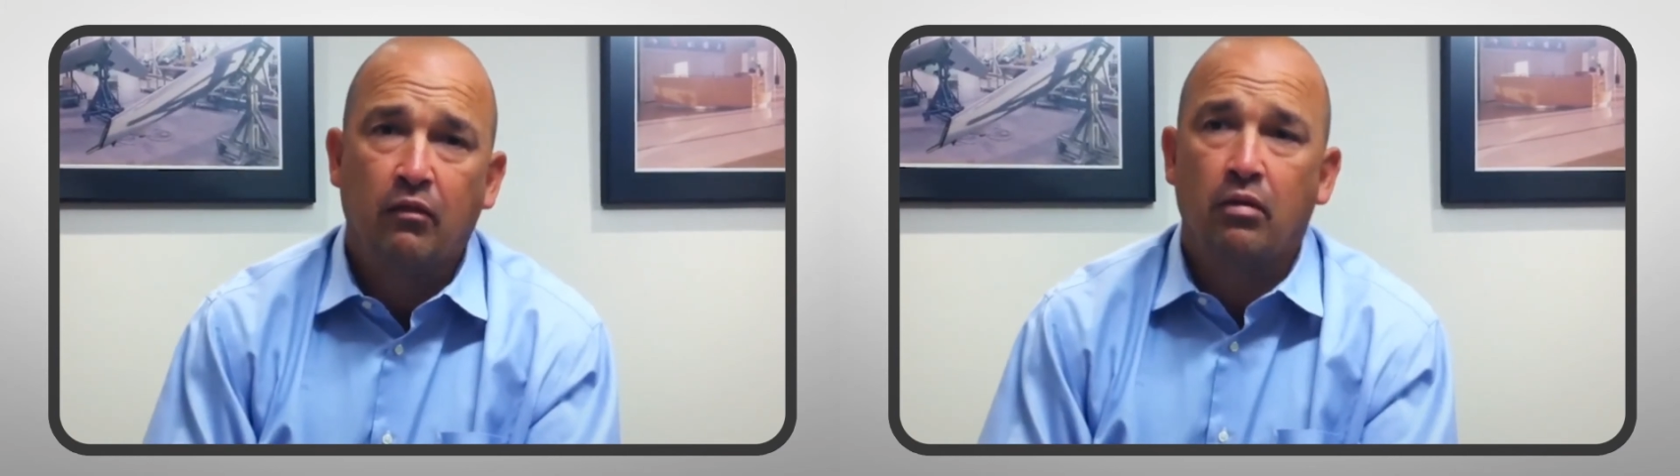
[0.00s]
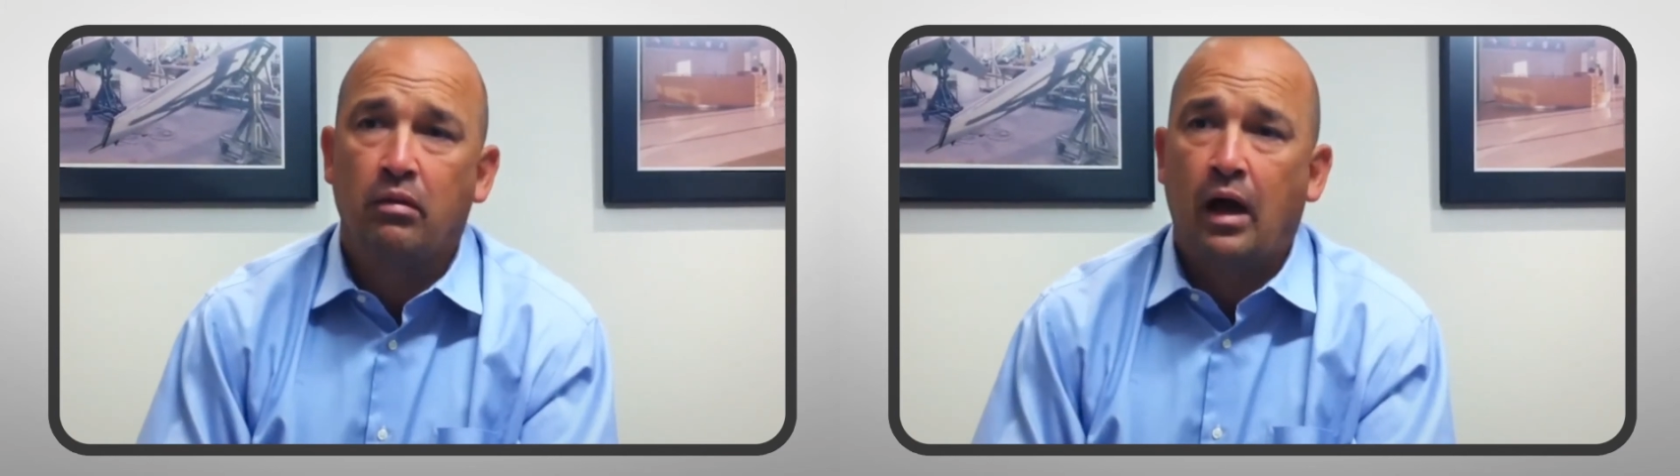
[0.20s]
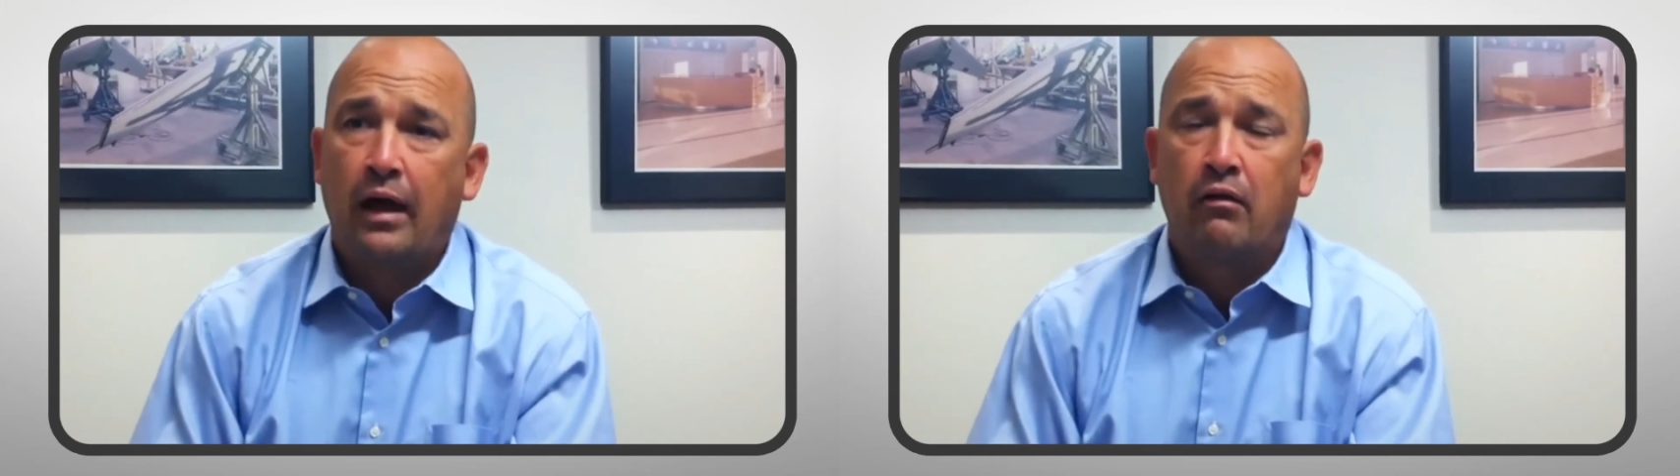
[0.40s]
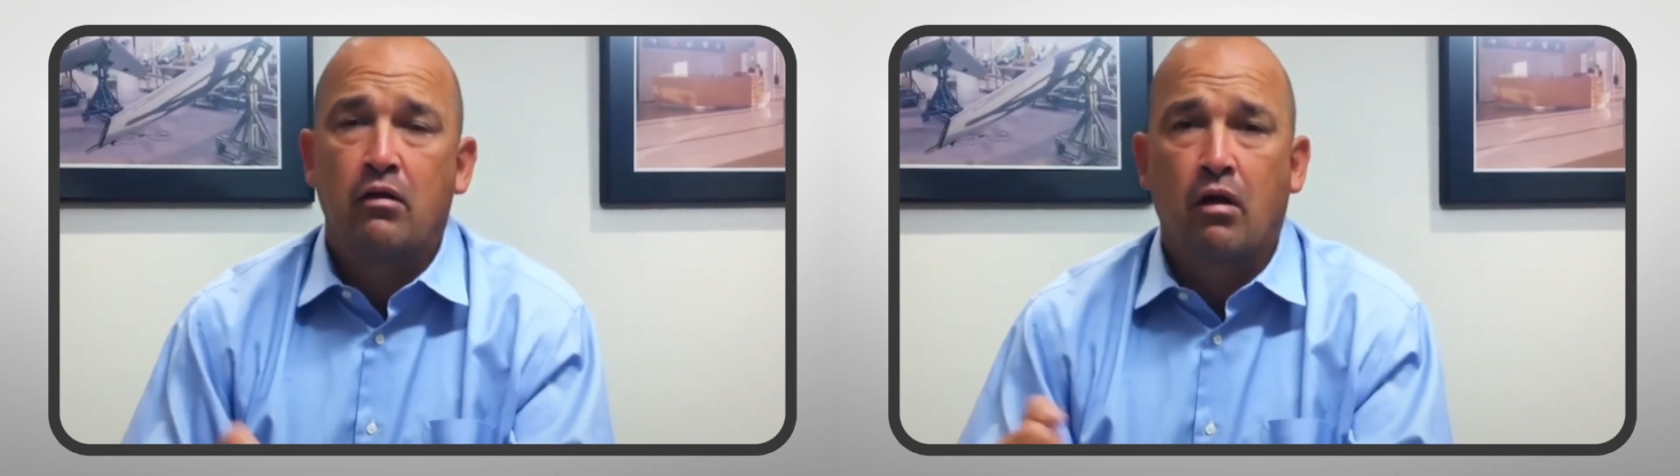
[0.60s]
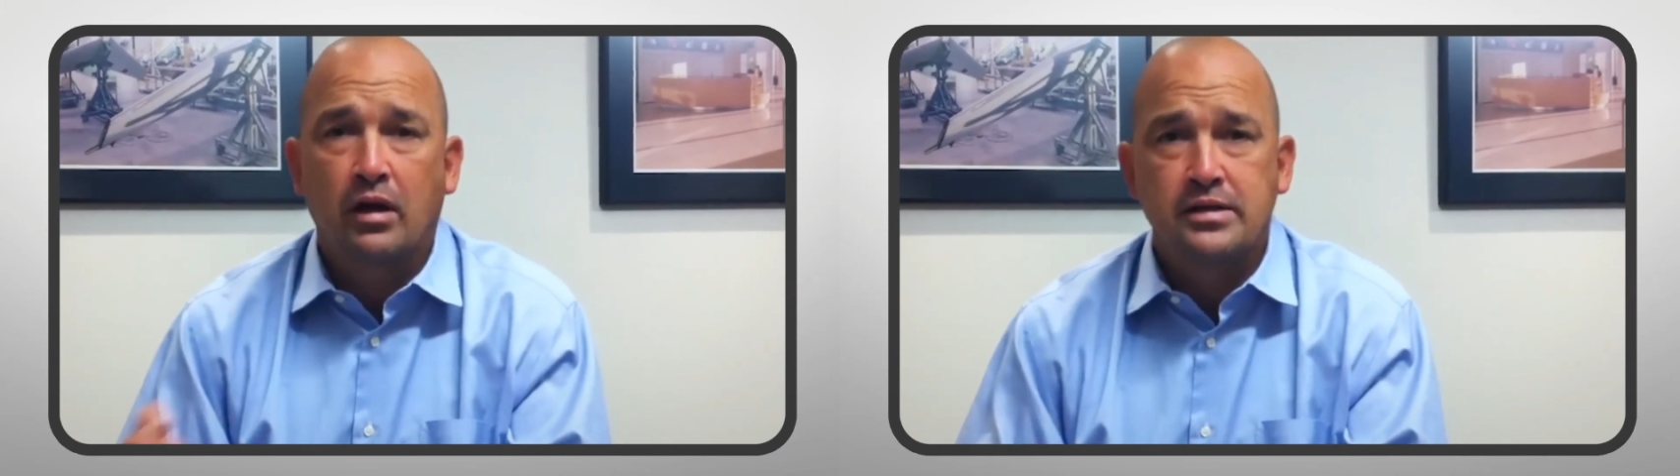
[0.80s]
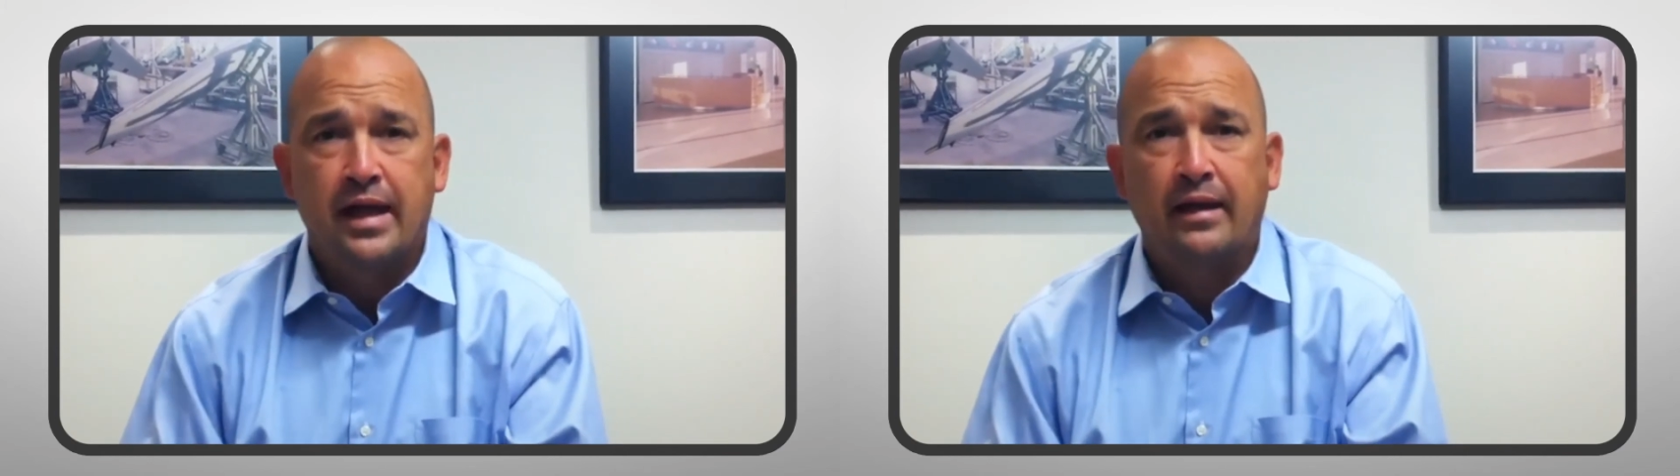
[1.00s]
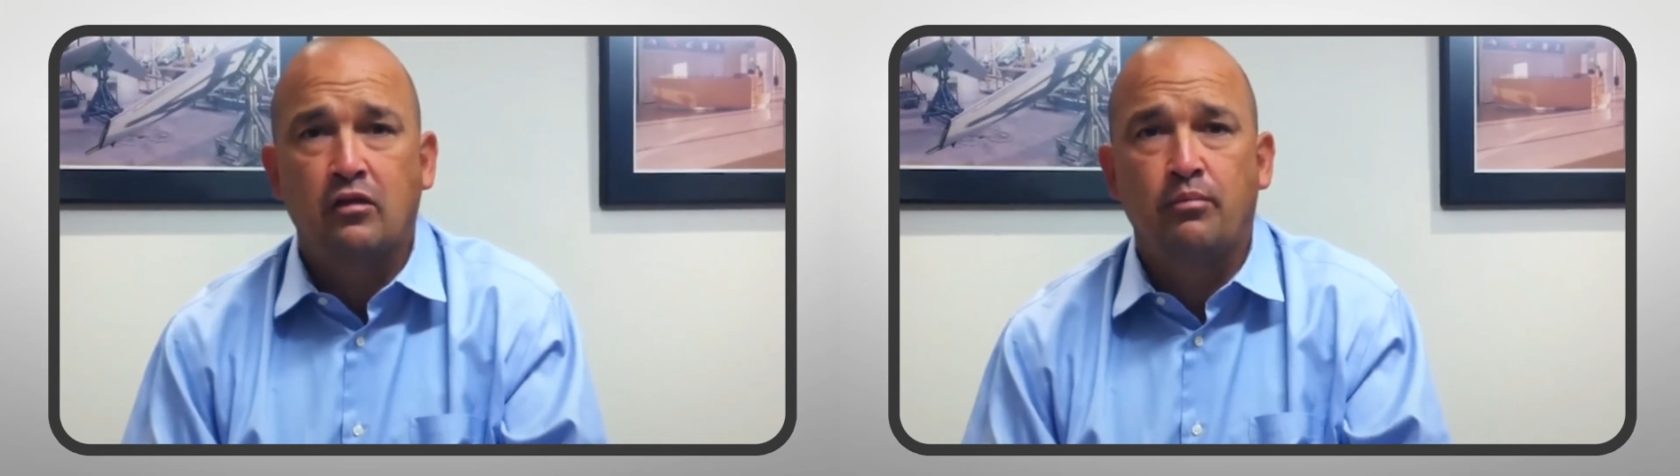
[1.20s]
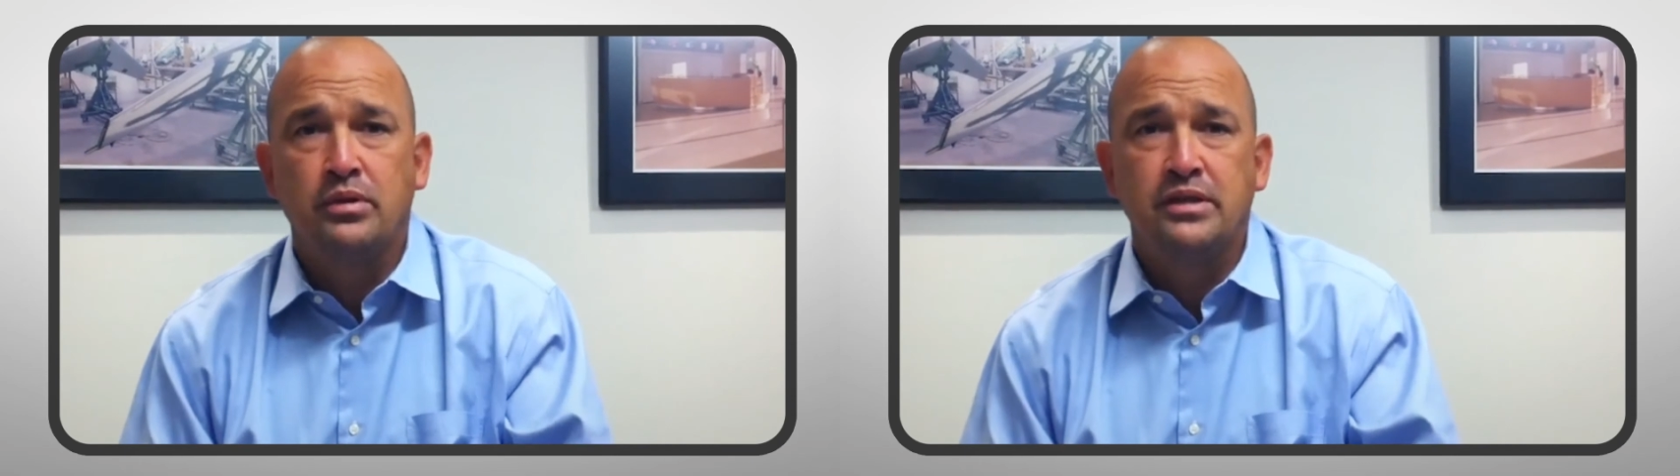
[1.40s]
they'll hire an
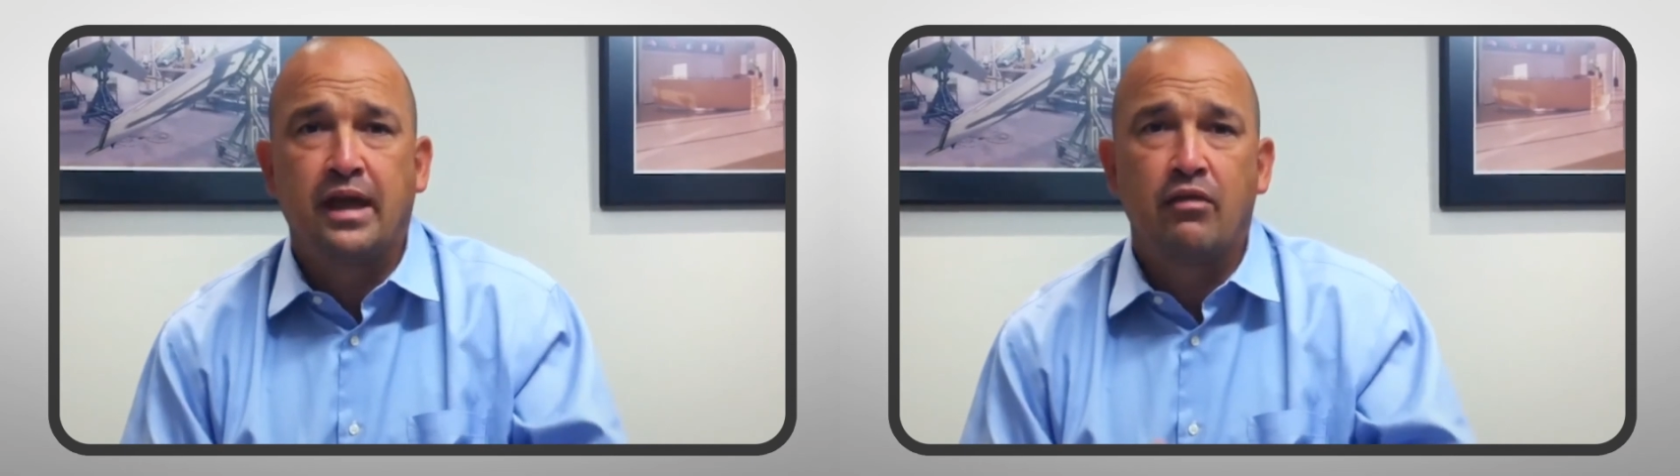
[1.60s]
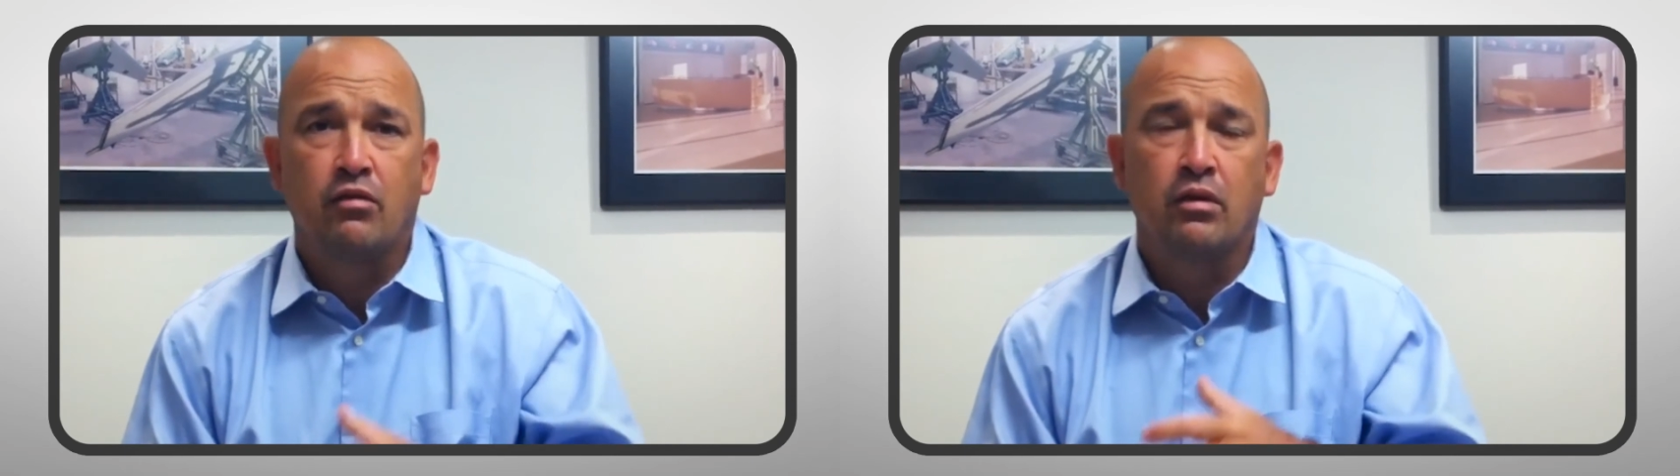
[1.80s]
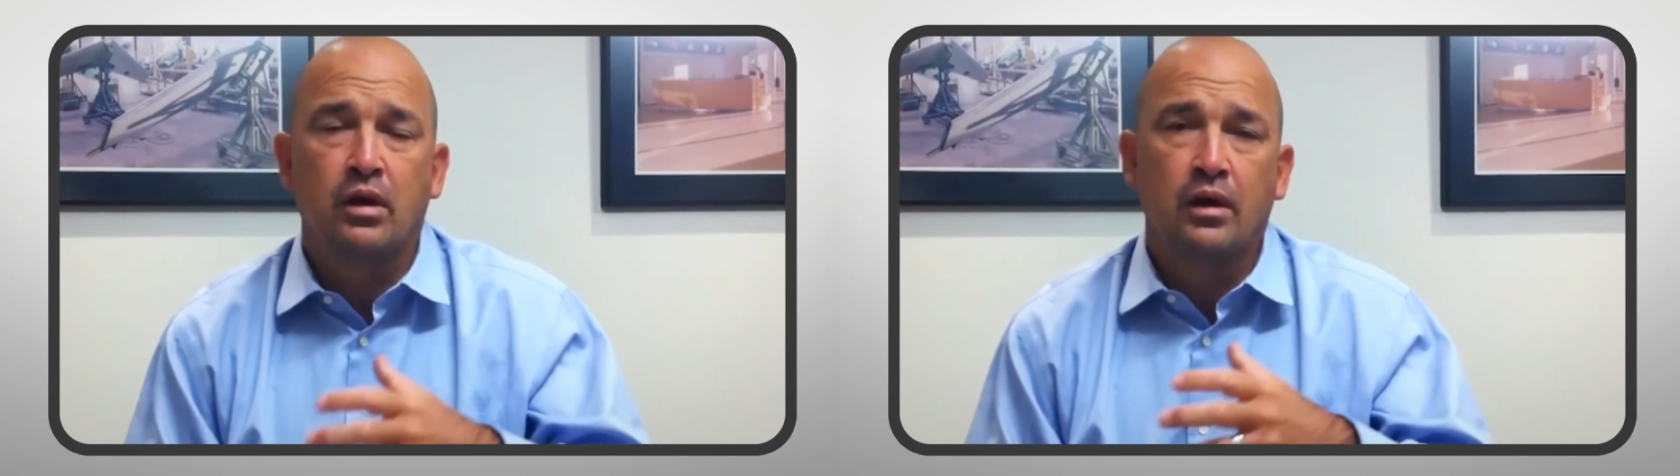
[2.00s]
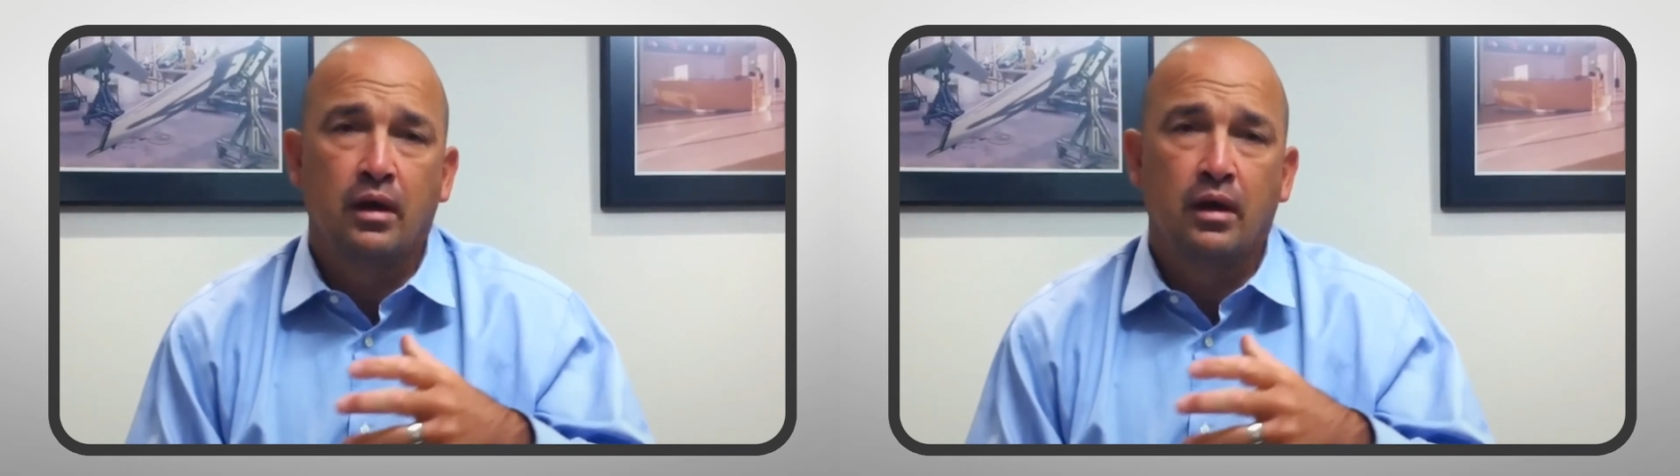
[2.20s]
architect, they'll put together